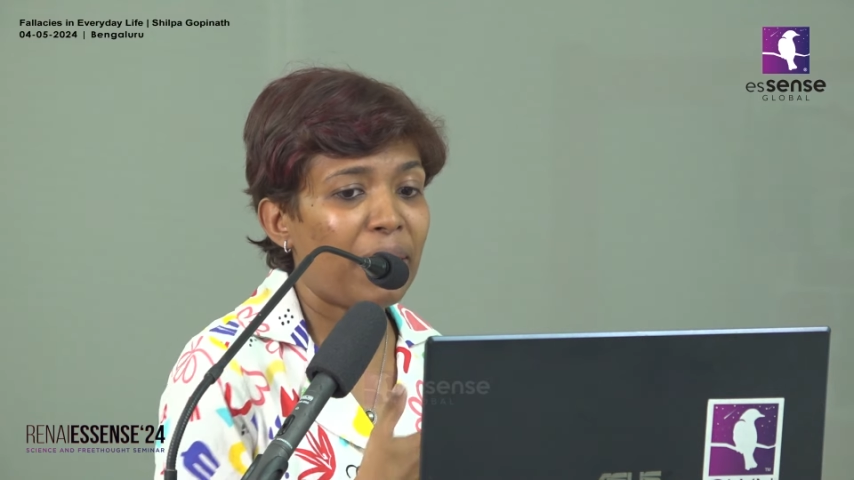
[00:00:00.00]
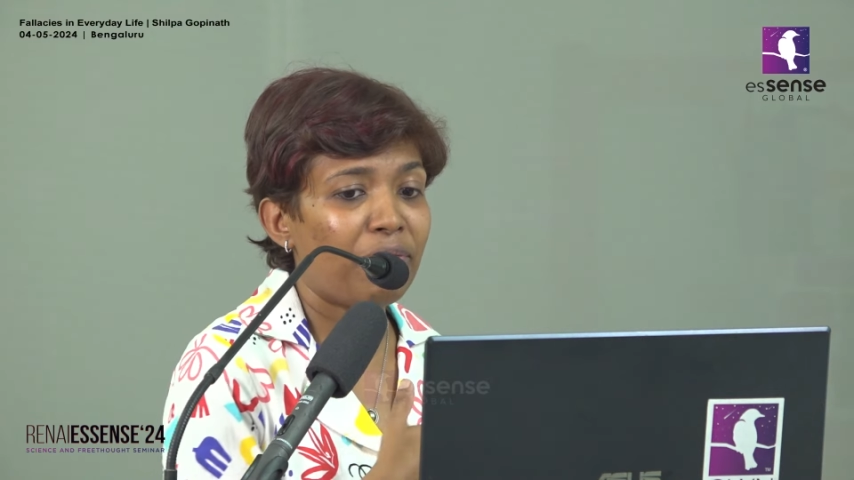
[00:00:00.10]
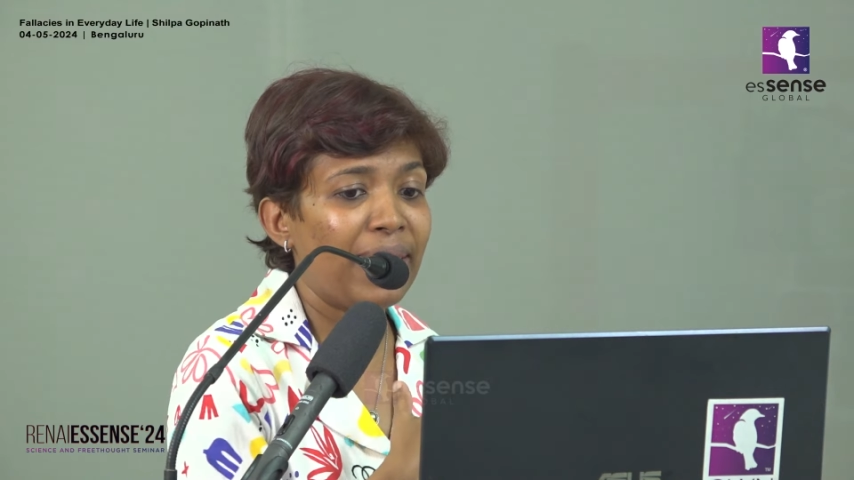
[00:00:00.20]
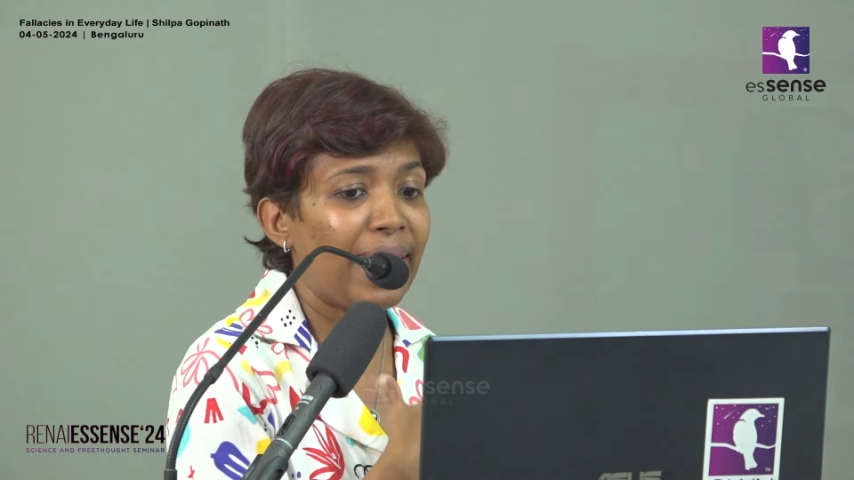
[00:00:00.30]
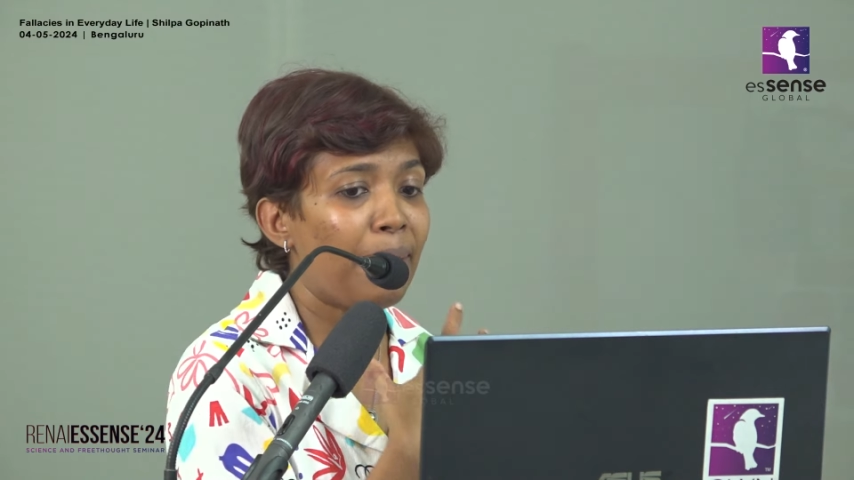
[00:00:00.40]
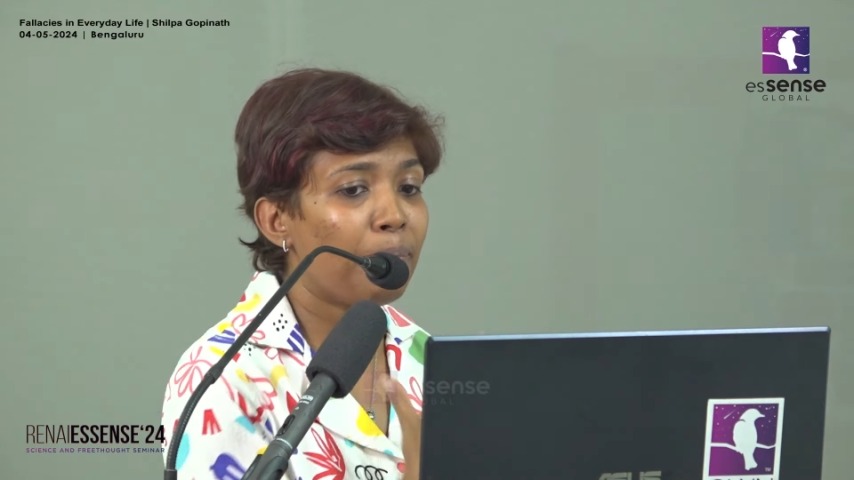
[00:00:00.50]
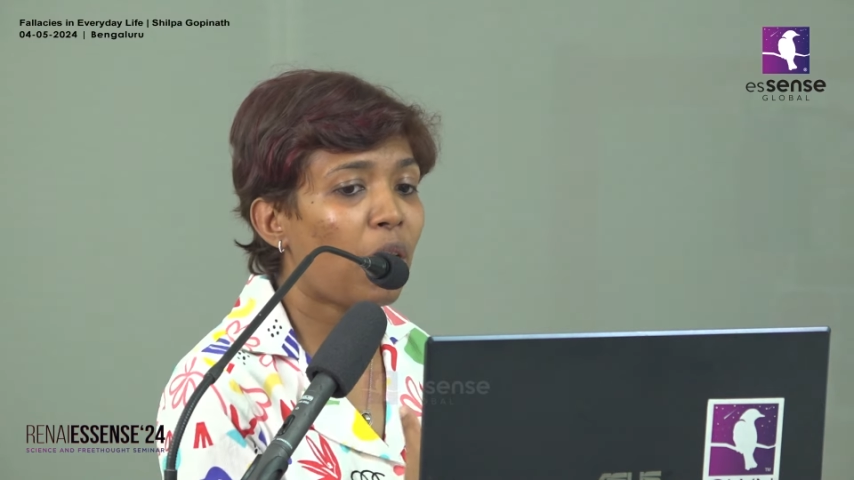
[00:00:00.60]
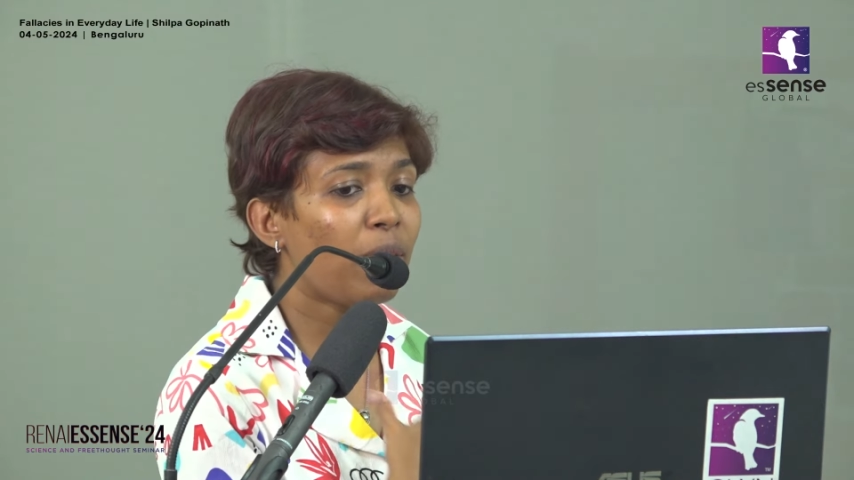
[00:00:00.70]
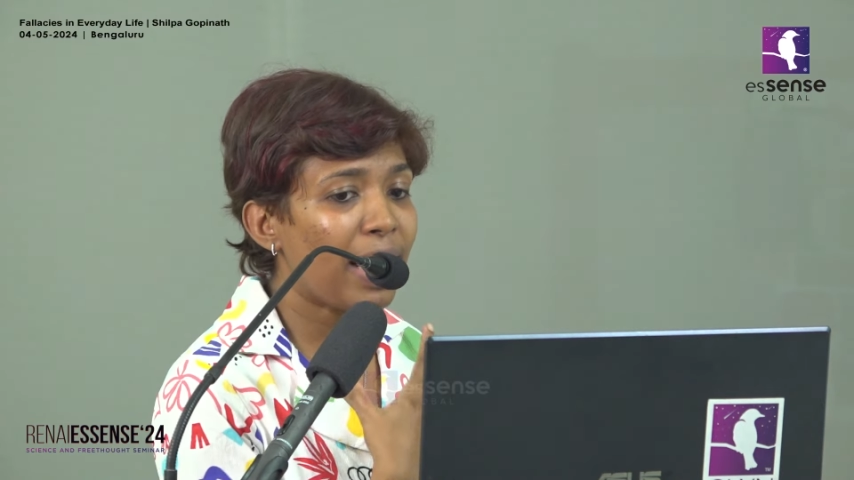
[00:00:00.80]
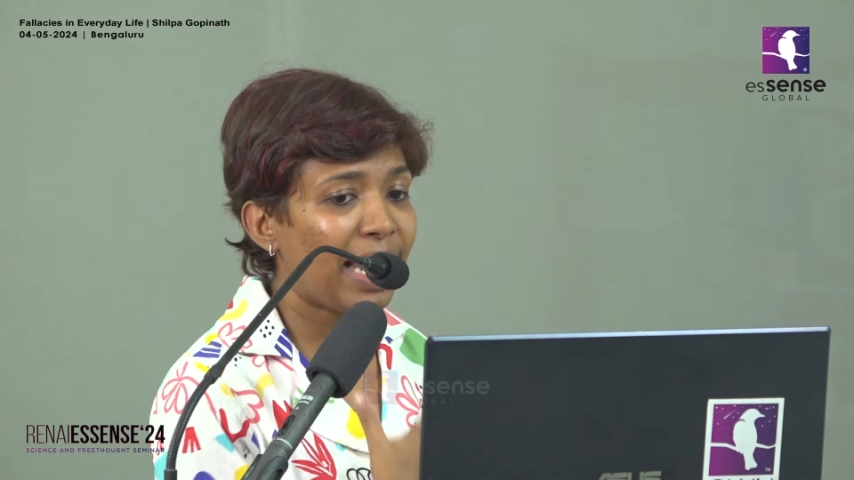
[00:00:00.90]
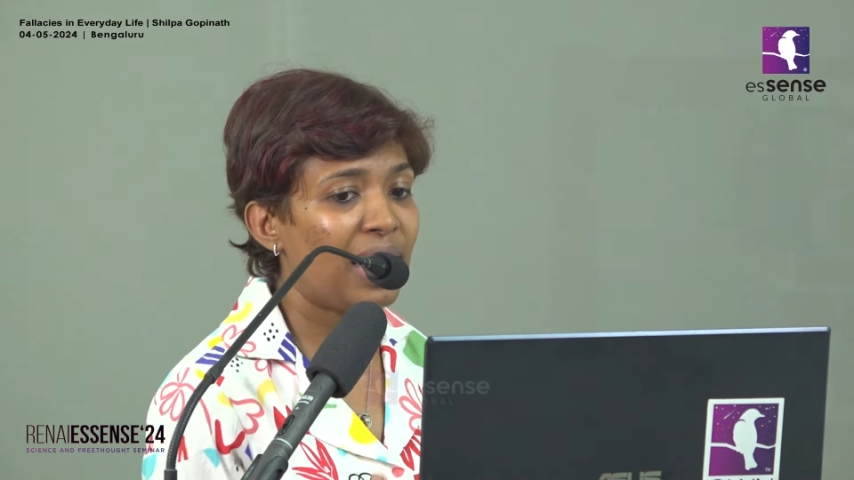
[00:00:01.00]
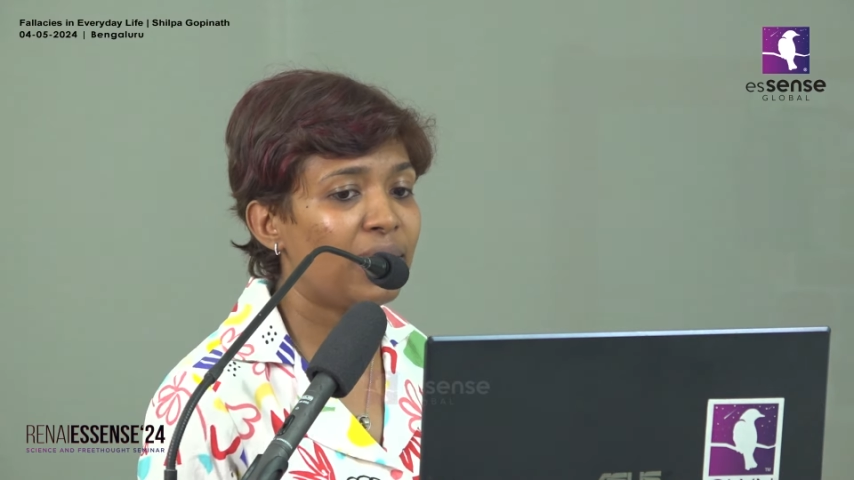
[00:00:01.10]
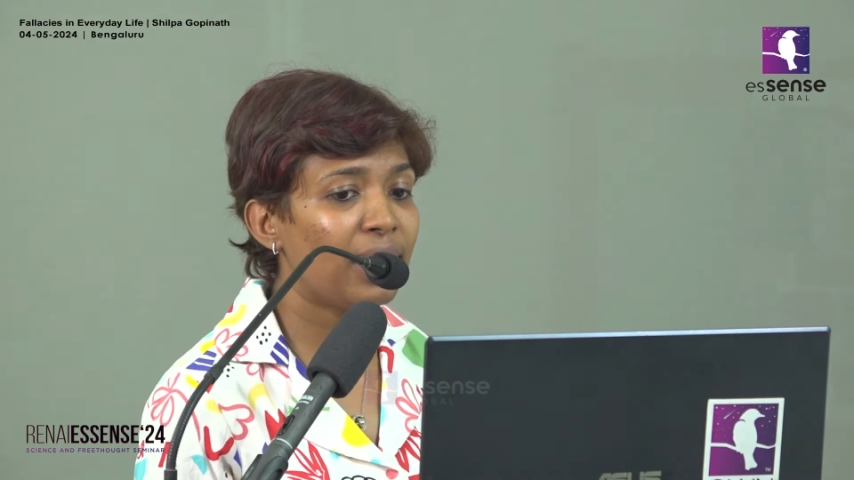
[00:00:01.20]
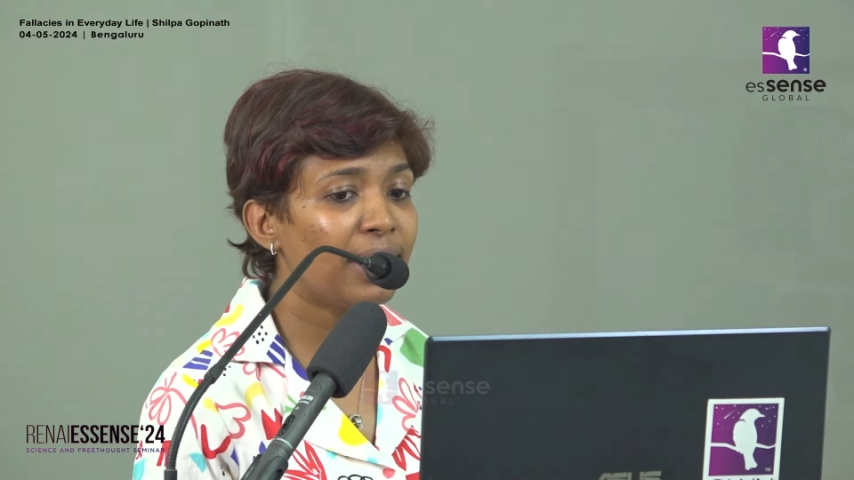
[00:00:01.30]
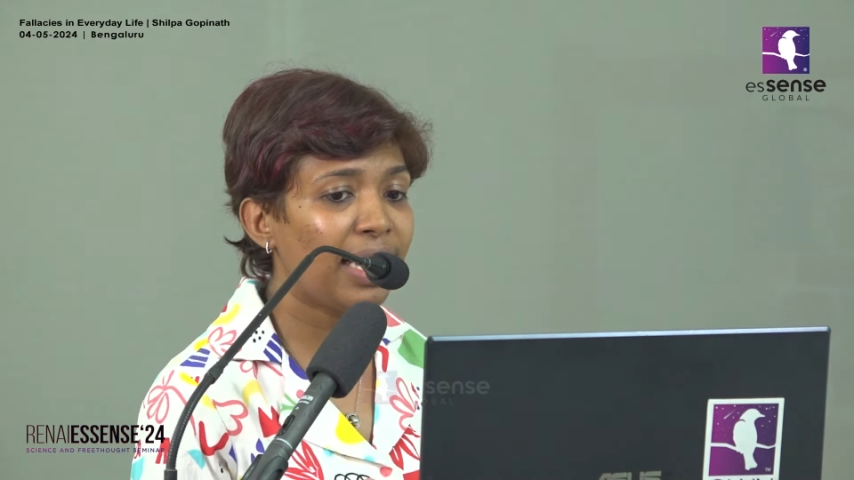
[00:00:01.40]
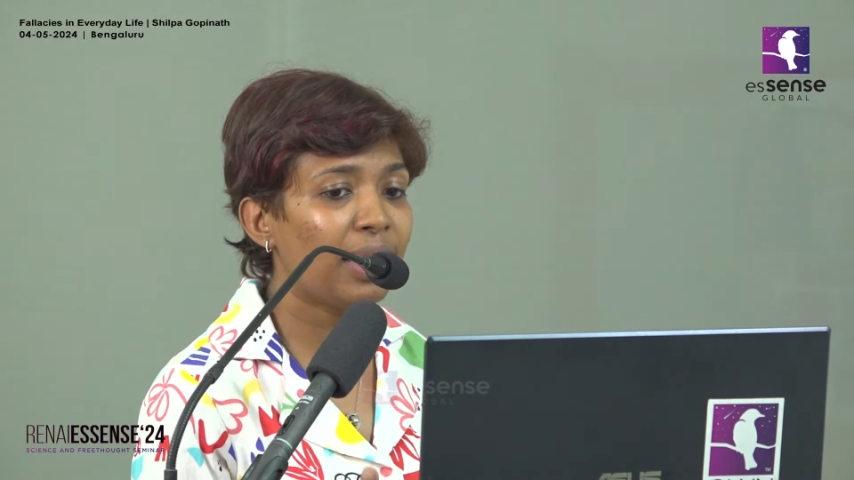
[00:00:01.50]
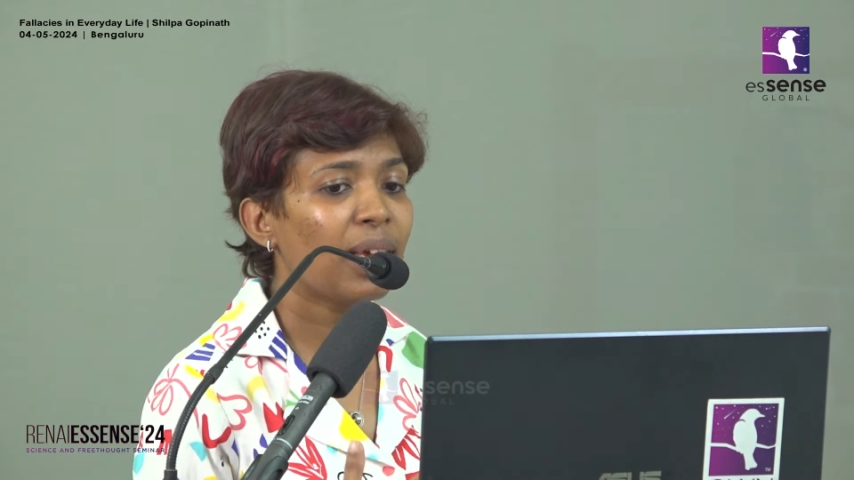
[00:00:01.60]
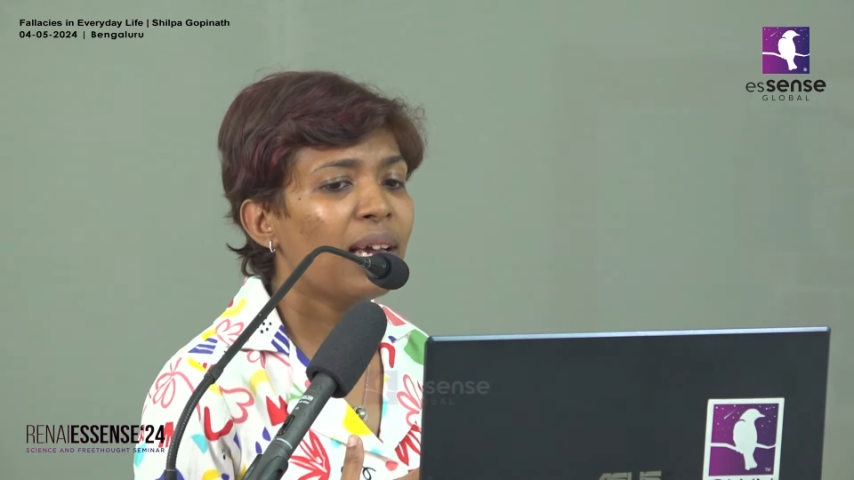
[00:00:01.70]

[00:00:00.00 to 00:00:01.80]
but when employed by agencies,